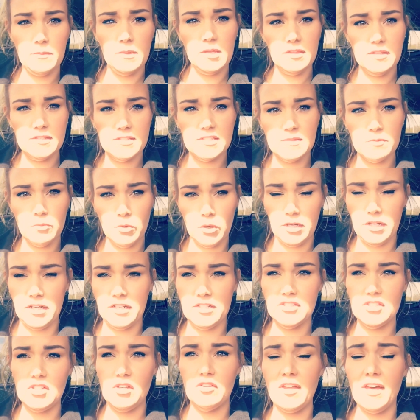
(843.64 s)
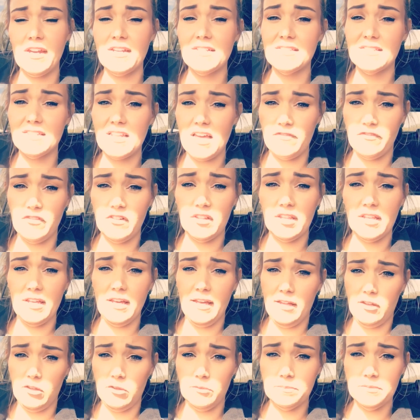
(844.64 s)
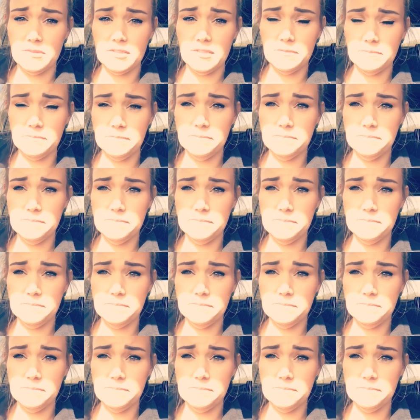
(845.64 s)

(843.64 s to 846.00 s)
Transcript: me this morning, so that has definitely helped.